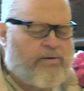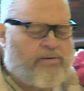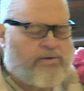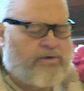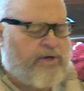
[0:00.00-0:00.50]

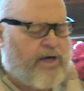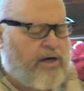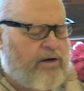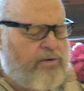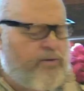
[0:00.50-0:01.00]
So
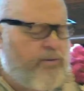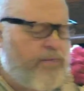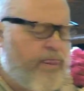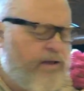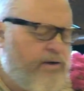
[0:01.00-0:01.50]
now,
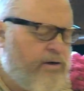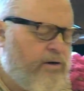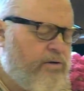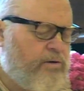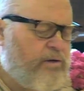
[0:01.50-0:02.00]

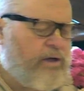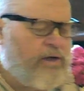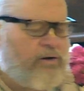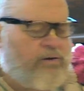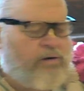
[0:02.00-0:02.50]

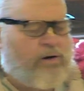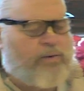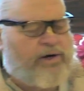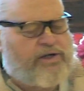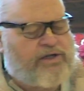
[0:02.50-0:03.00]
no
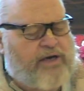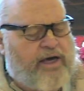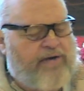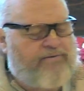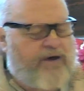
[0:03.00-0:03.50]
one is safe.